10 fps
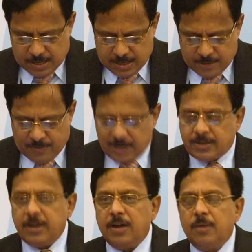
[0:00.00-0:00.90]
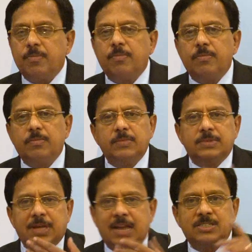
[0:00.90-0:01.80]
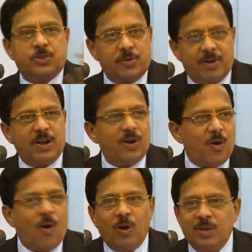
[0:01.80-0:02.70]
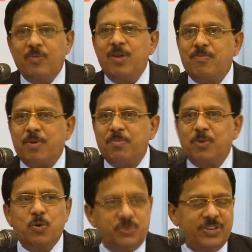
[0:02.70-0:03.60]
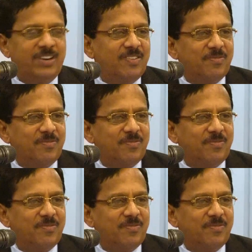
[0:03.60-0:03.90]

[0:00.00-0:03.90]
In fact, sir has driven all the way from Cochin